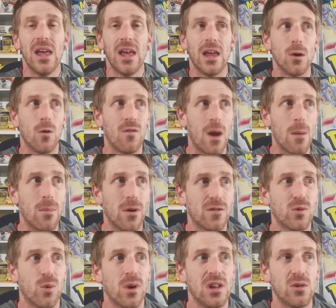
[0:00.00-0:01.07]
in November of
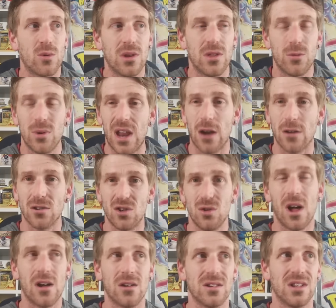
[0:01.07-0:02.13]
2023 down to
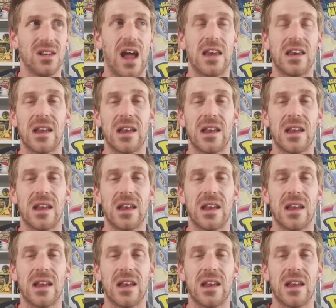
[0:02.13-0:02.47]
$2.99.